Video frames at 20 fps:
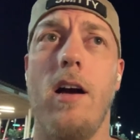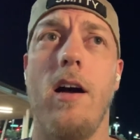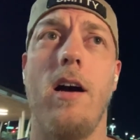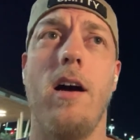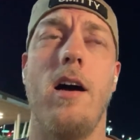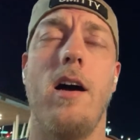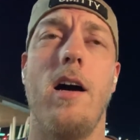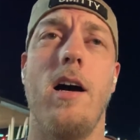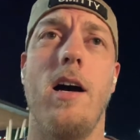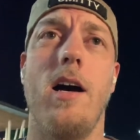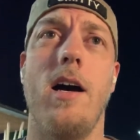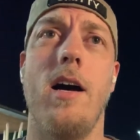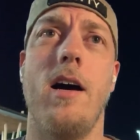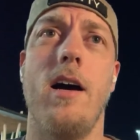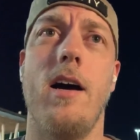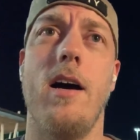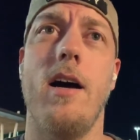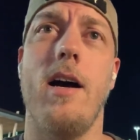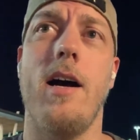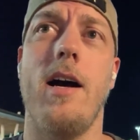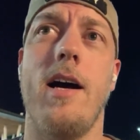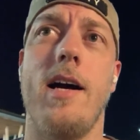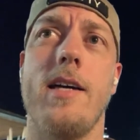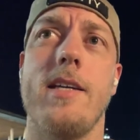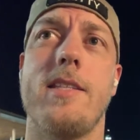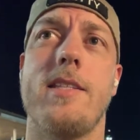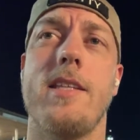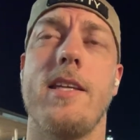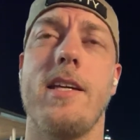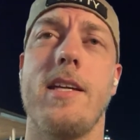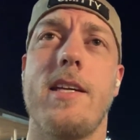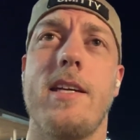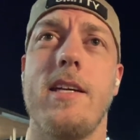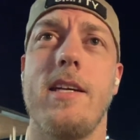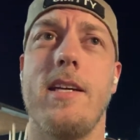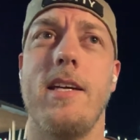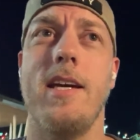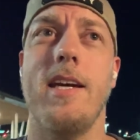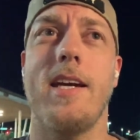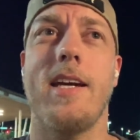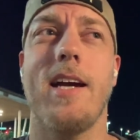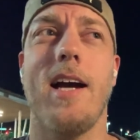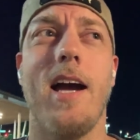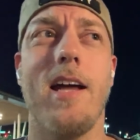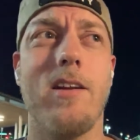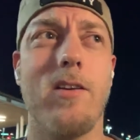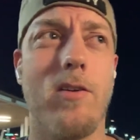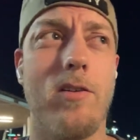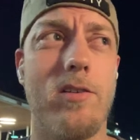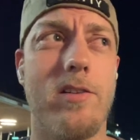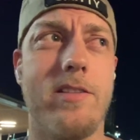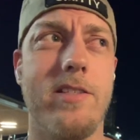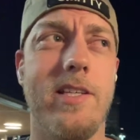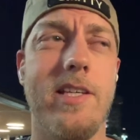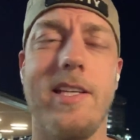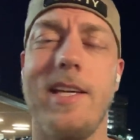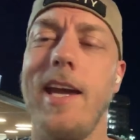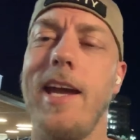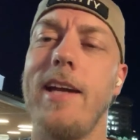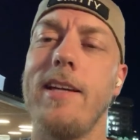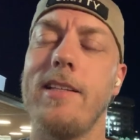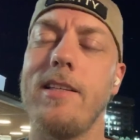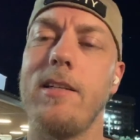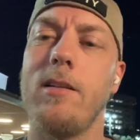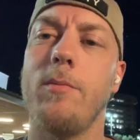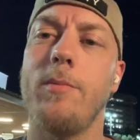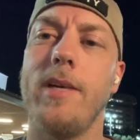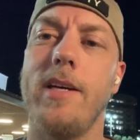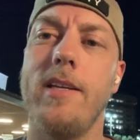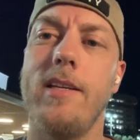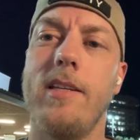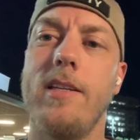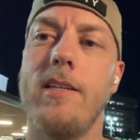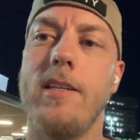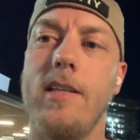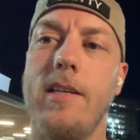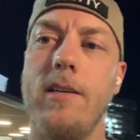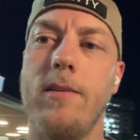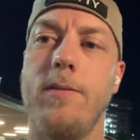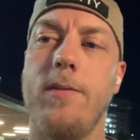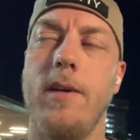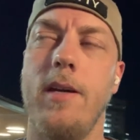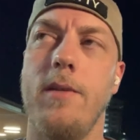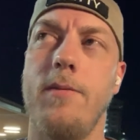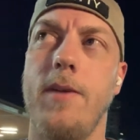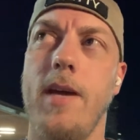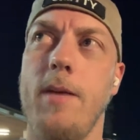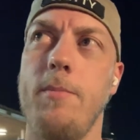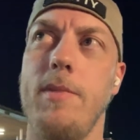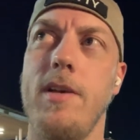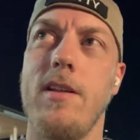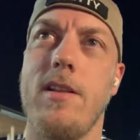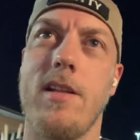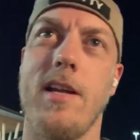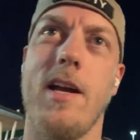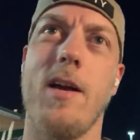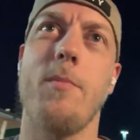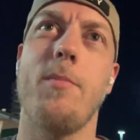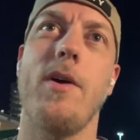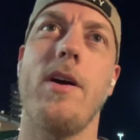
I think it kind of hurts DK a little bit if AB's there.